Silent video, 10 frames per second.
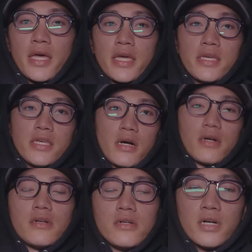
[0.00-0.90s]
Hey
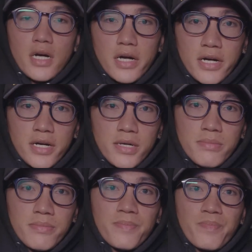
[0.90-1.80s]
y'all,
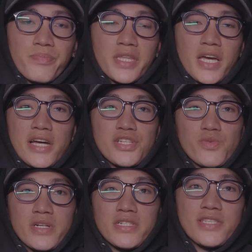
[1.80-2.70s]
I
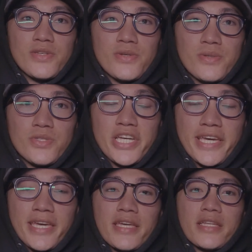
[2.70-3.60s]
just wanted to
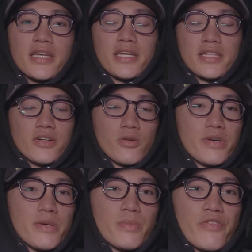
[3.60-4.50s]
check in a little
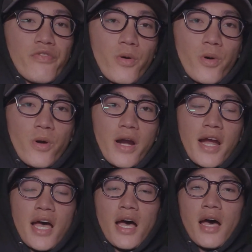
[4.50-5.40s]
bit before
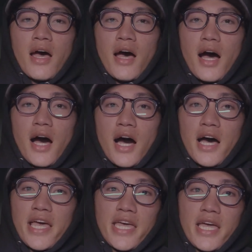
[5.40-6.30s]

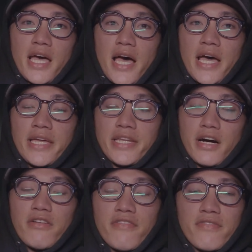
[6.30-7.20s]
I end
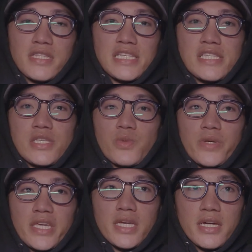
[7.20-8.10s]
off this
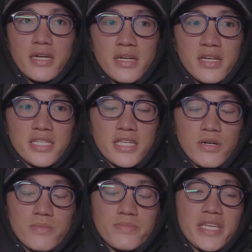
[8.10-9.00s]
week.
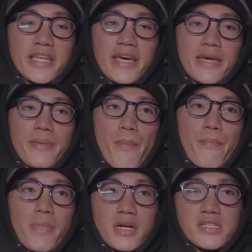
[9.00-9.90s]
So today
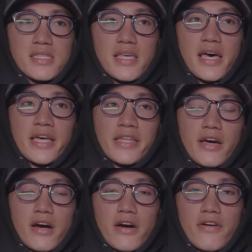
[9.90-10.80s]
marks the end
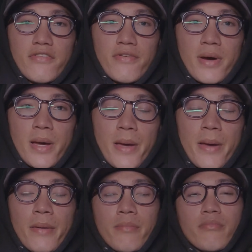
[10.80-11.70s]
of
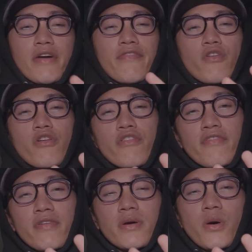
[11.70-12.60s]
my
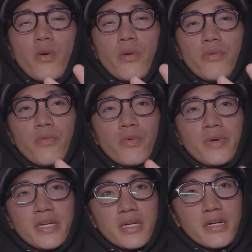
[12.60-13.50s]
4th
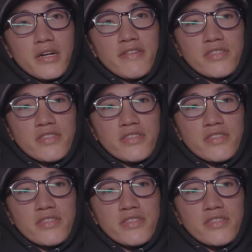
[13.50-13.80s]
week of